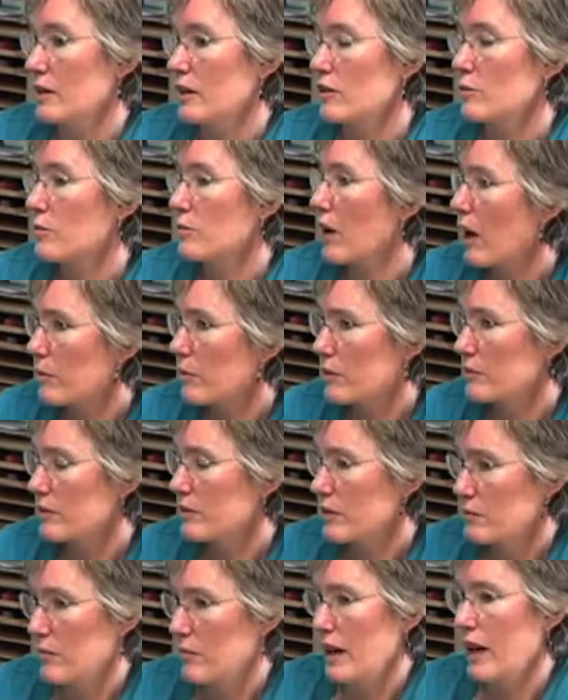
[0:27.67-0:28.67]
the problem
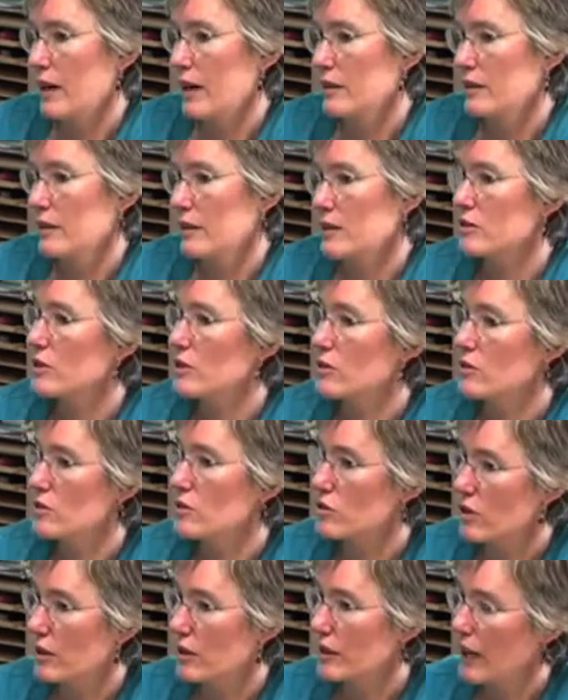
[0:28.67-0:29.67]
with math is that you
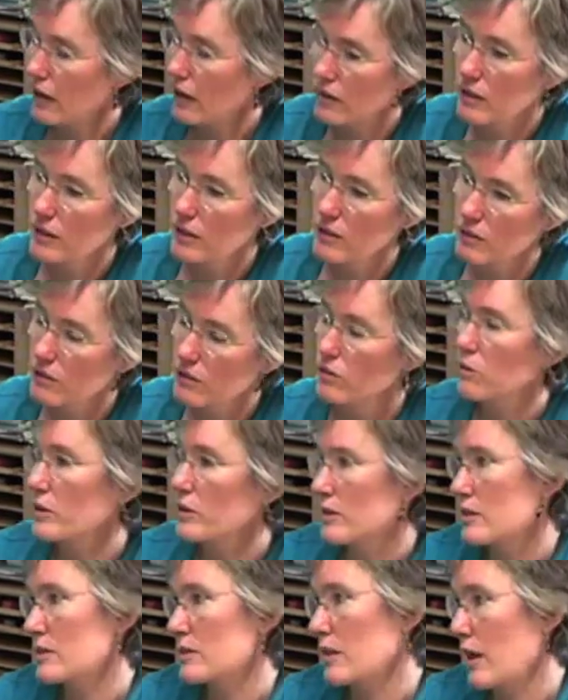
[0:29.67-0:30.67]
start counting and you don't know
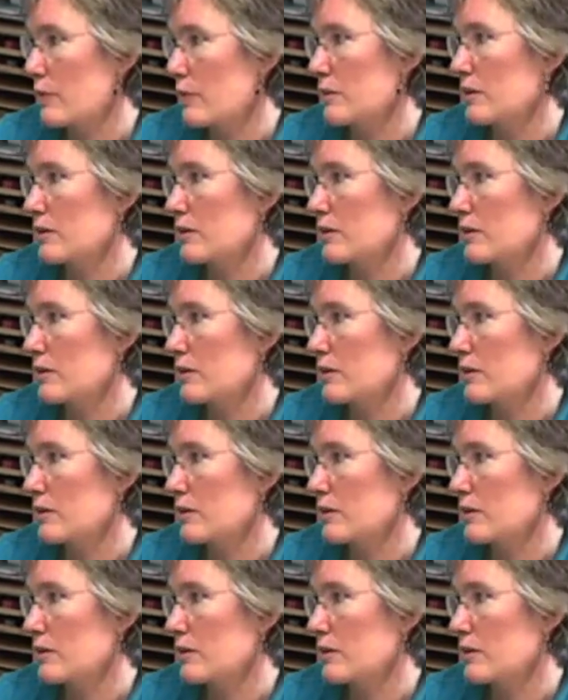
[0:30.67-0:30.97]
when to stop.